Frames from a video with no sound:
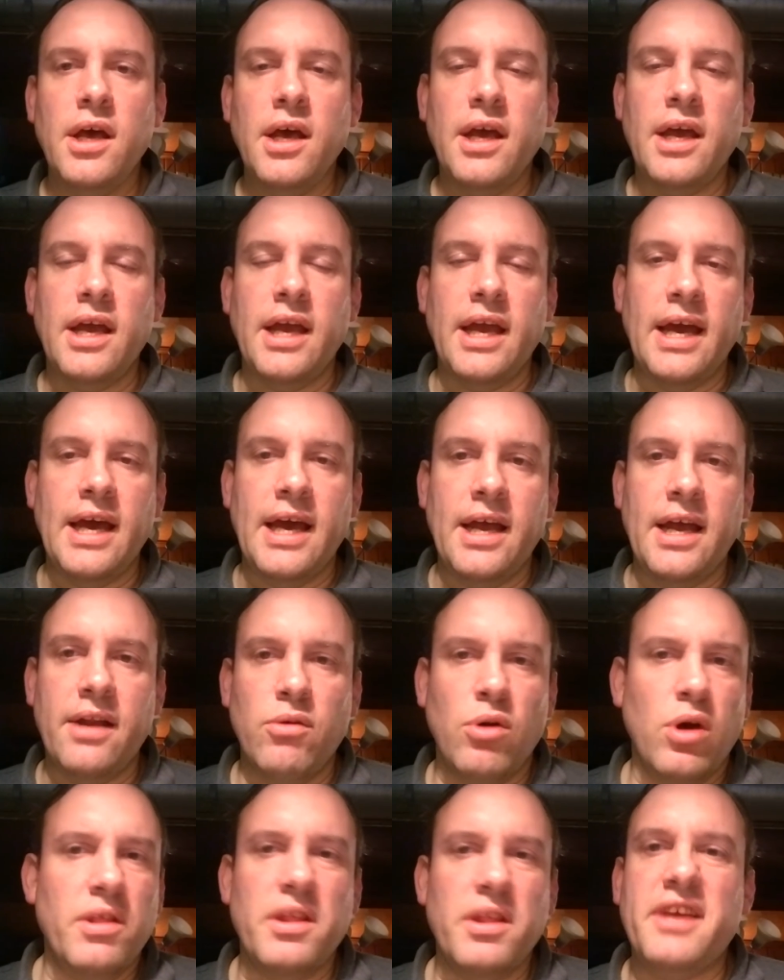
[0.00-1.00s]
And,
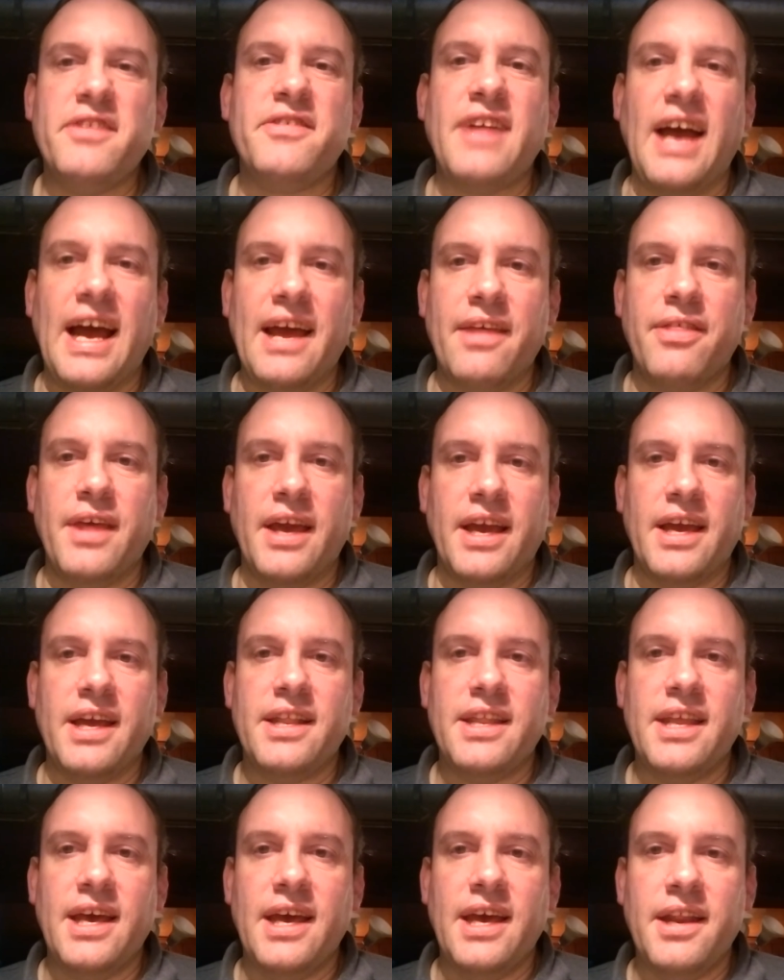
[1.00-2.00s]
or at least I think
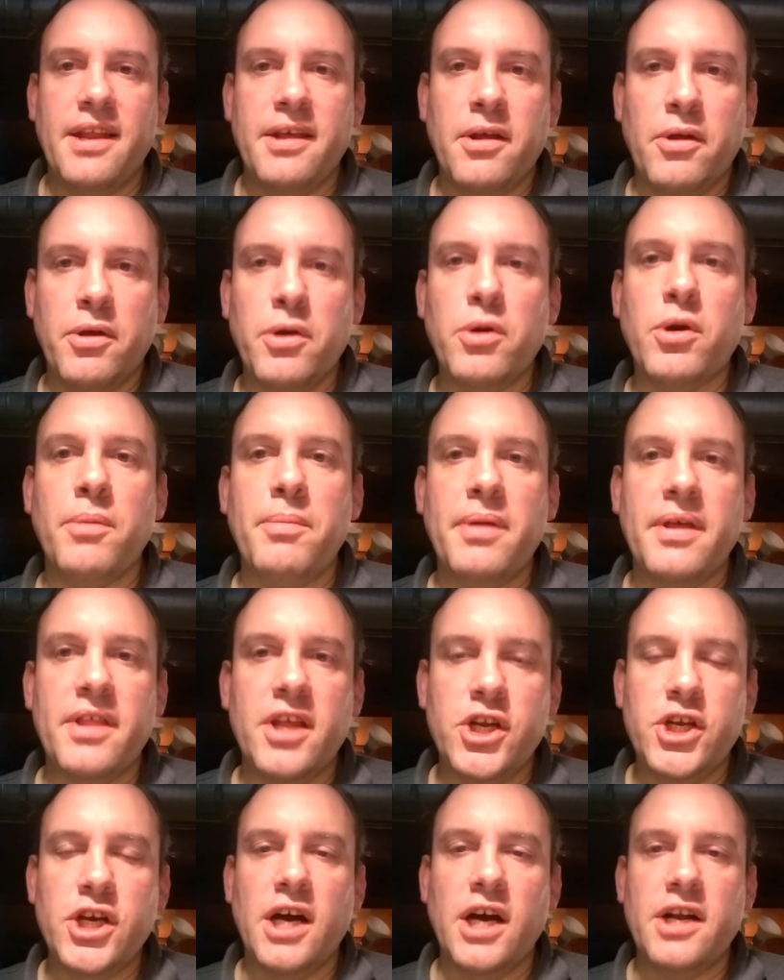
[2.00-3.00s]
it did. You know, you could be the
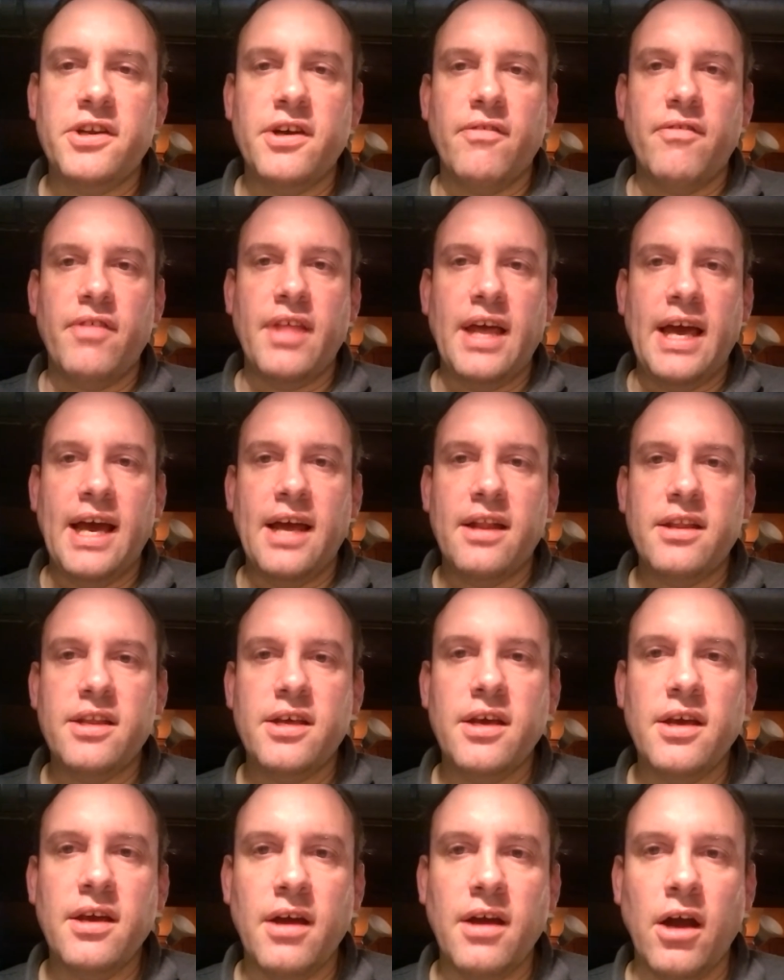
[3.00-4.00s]
judge of that.
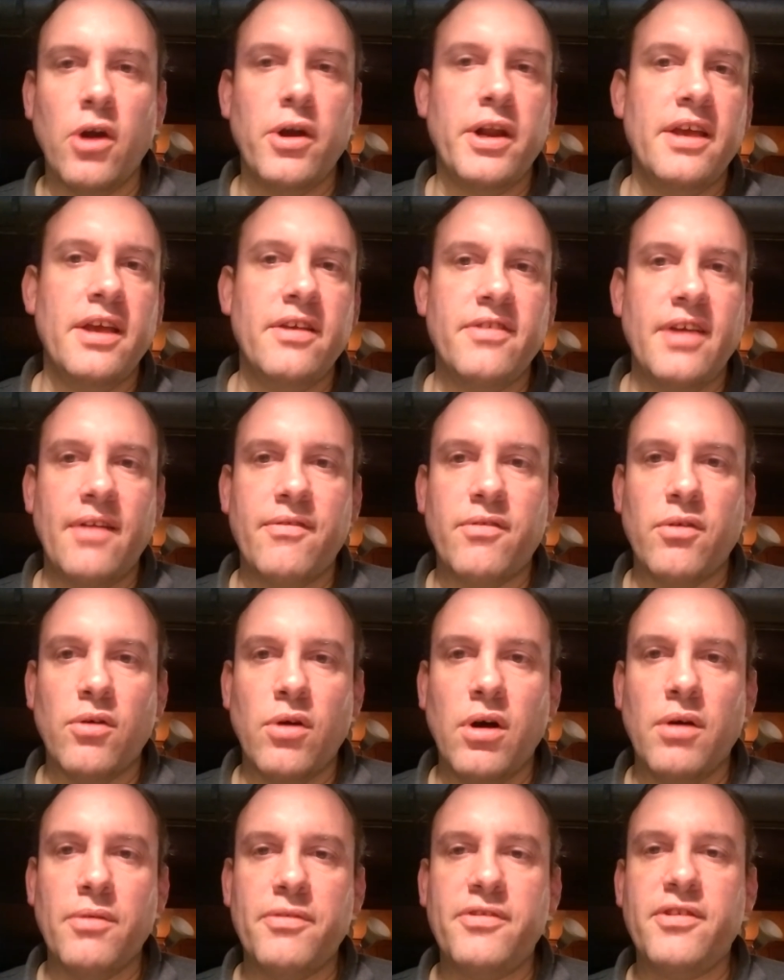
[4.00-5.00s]
Art is, after
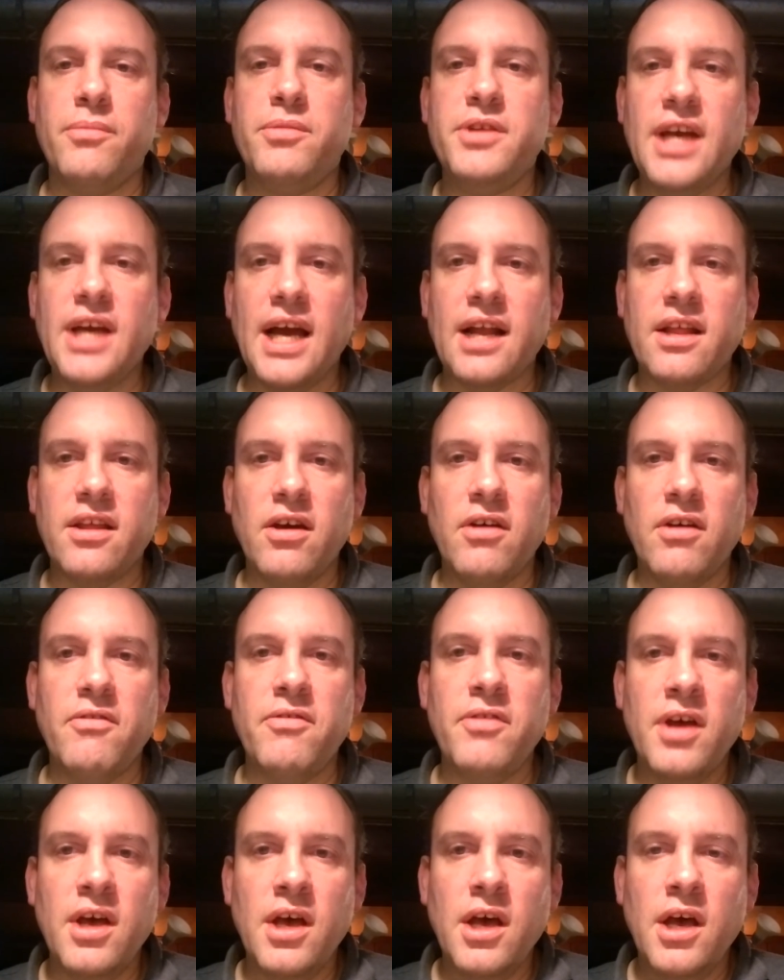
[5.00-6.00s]
all,
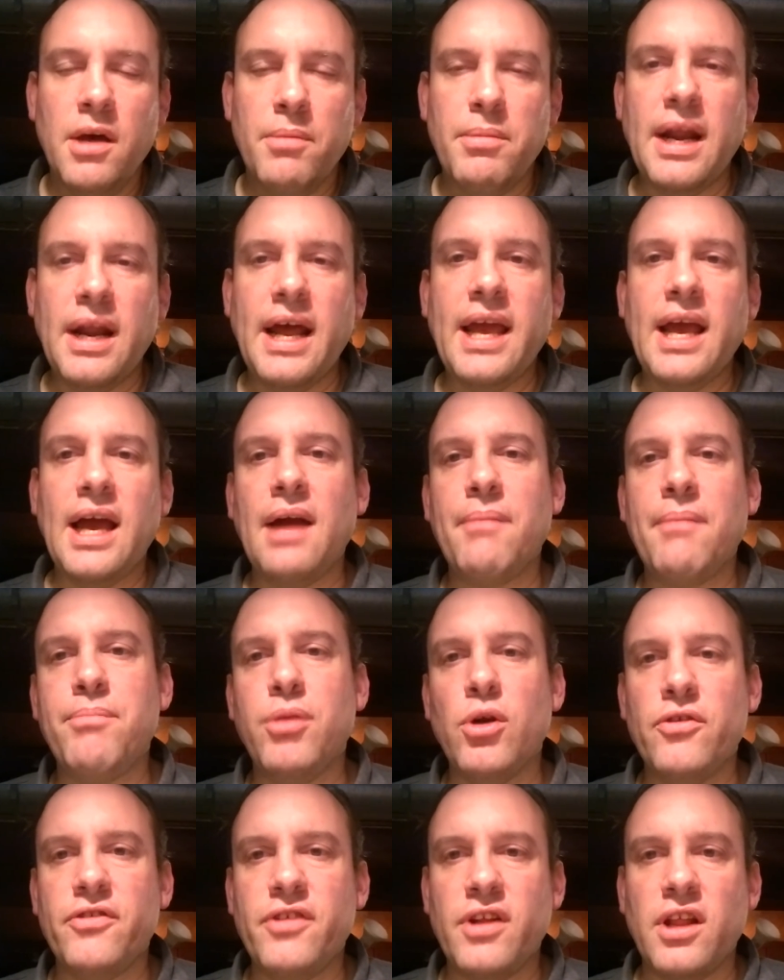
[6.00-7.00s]
subjective, but I
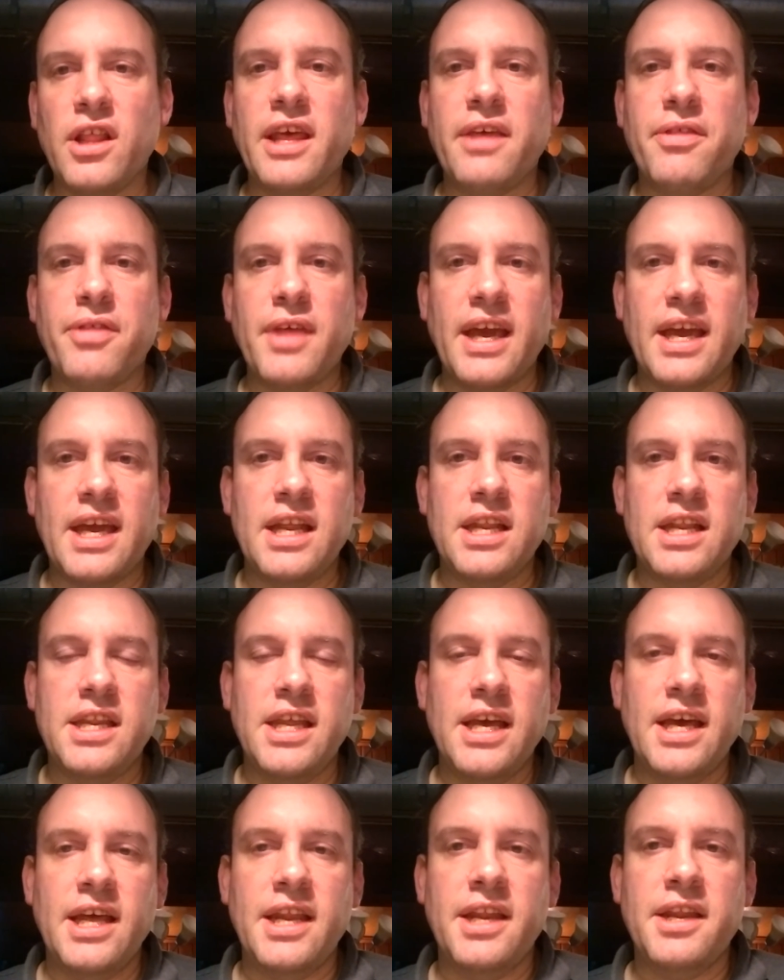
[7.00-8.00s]
personally think it
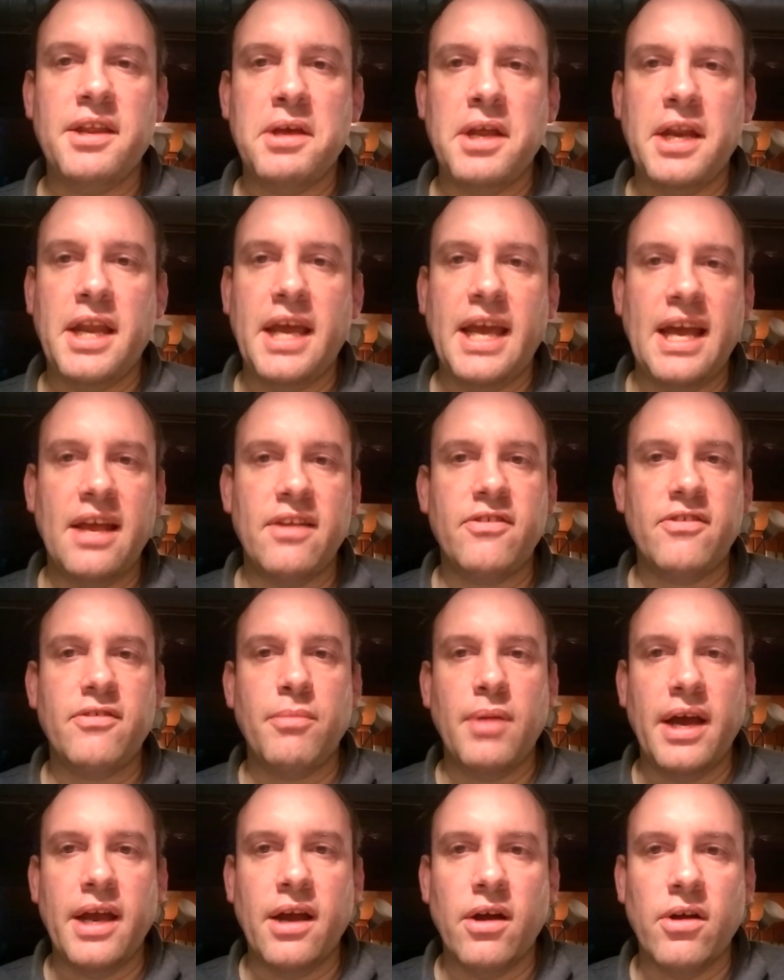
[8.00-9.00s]
did enhance
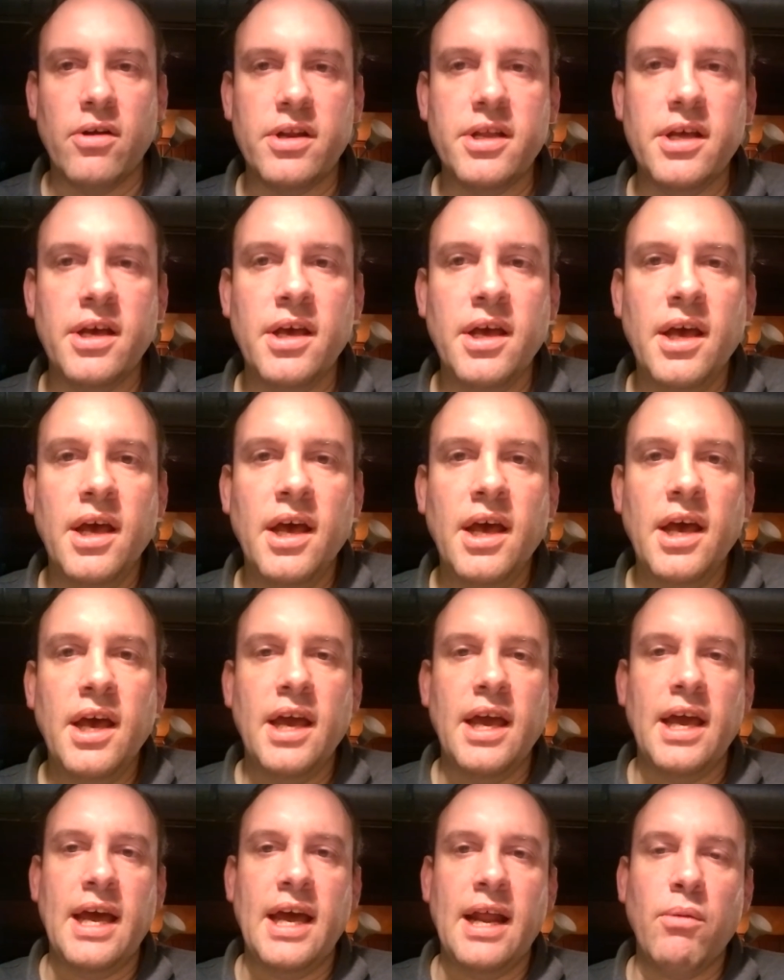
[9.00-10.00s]
my art.
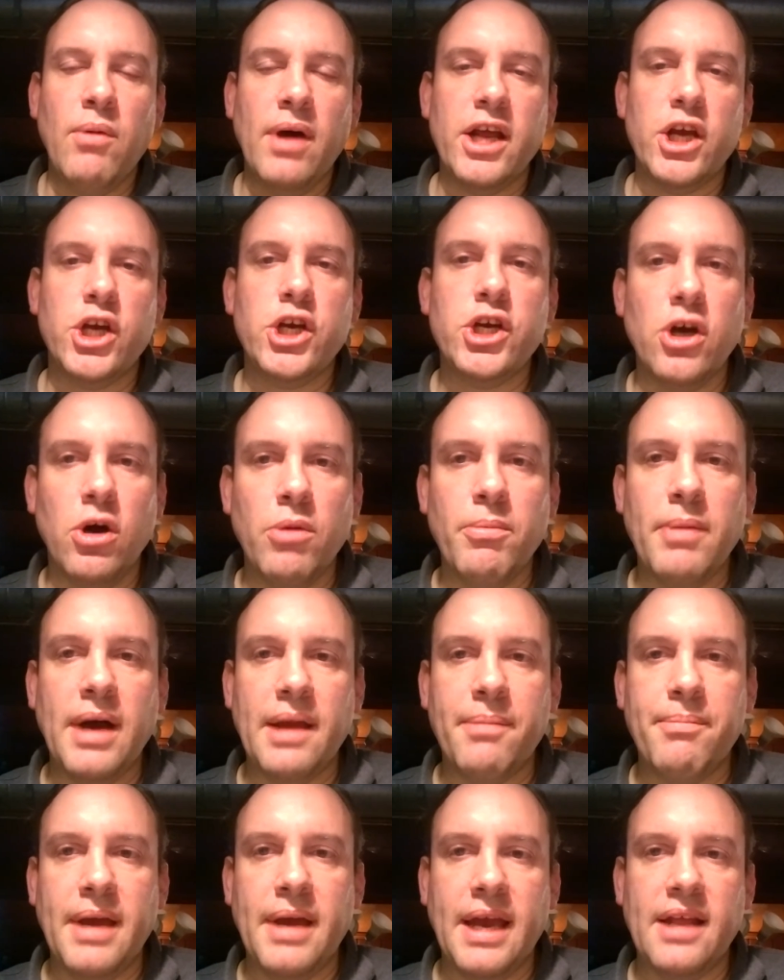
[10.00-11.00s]
And I want to show
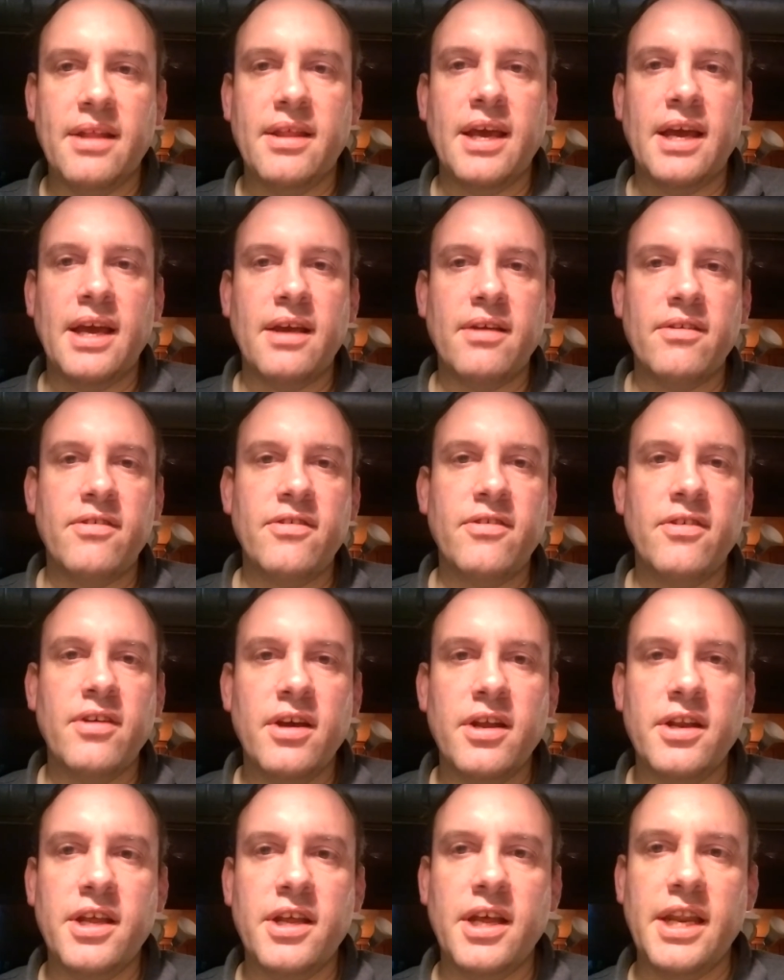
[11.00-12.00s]
my paintings
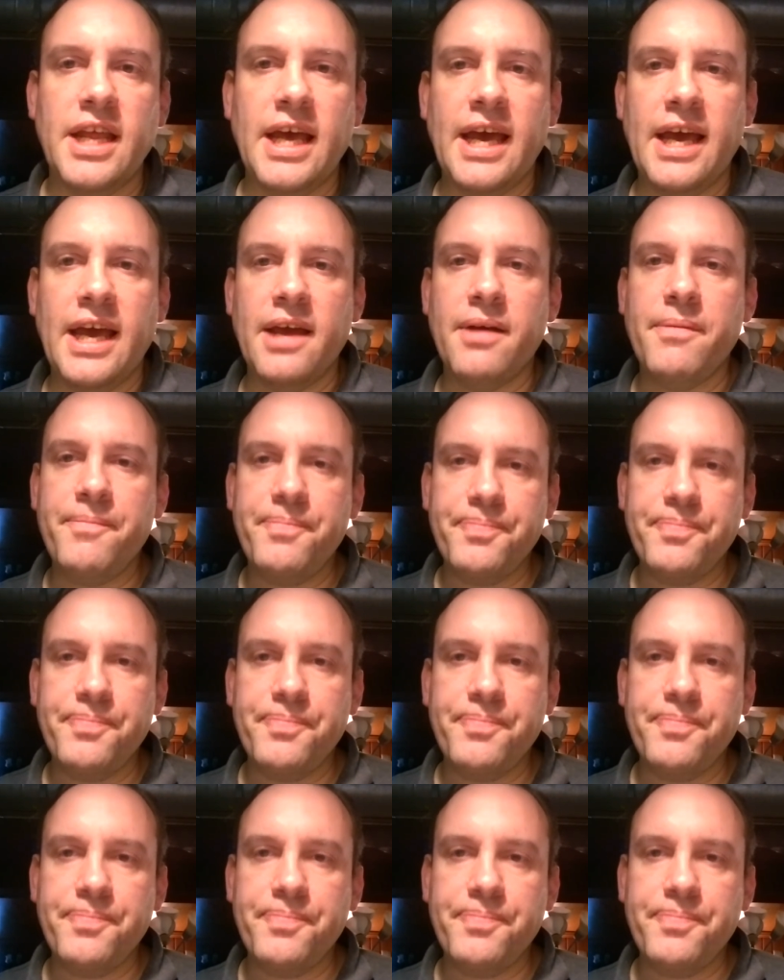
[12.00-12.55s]
today